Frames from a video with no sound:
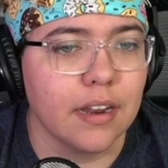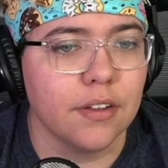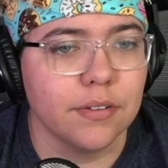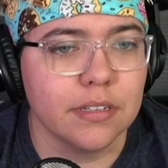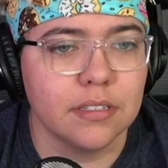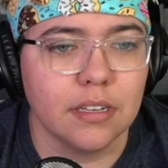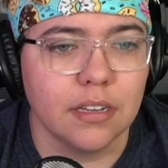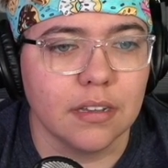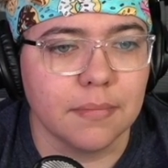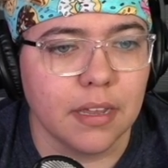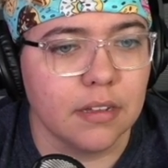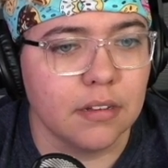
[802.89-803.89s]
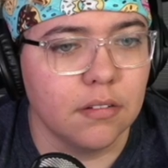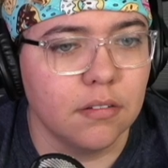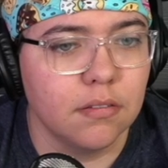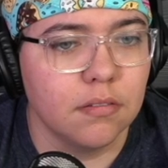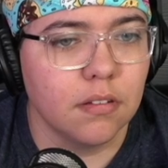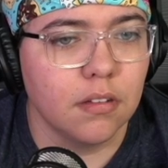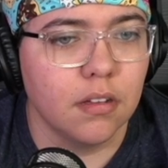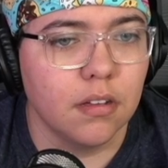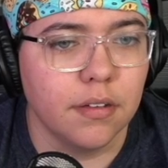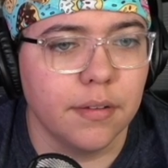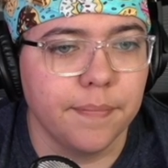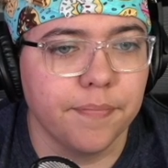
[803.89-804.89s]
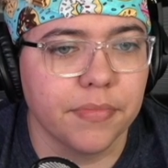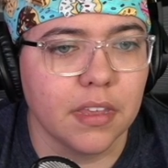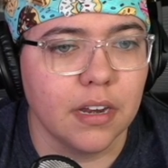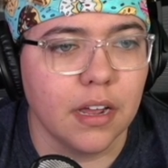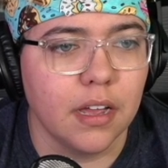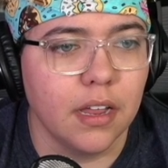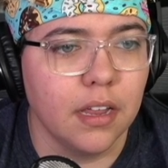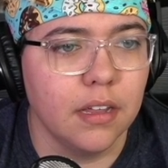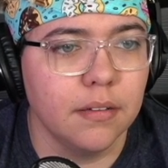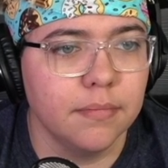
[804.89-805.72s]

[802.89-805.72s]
OSC command. Can I